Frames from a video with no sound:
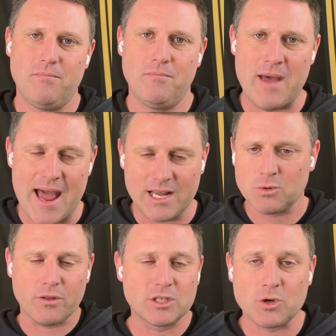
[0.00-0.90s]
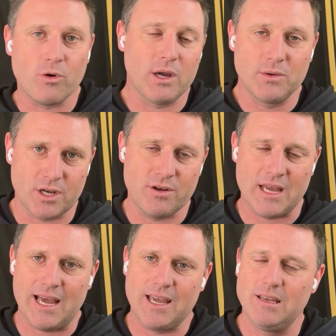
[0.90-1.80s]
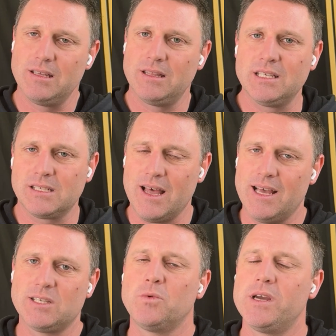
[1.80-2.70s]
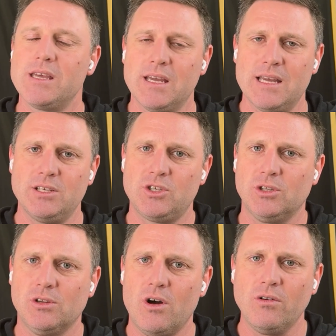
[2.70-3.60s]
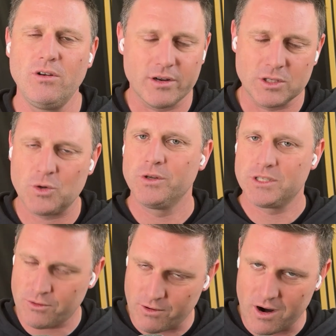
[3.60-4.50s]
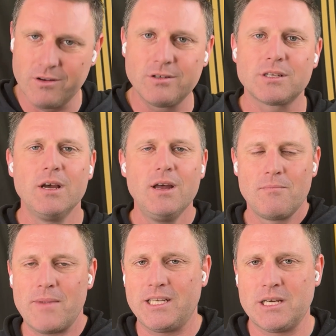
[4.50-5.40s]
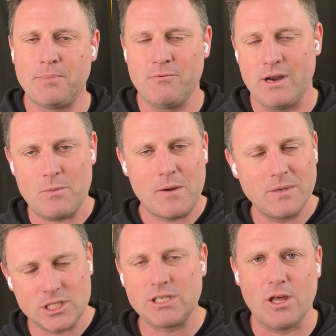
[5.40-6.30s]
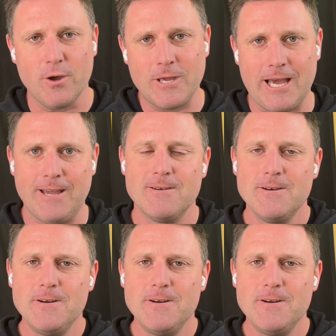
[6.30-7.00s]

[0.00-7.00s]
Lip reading: Max, while the scoring was okay this last week against Geelong, not as good as the Crows match up in round 1, but still okay.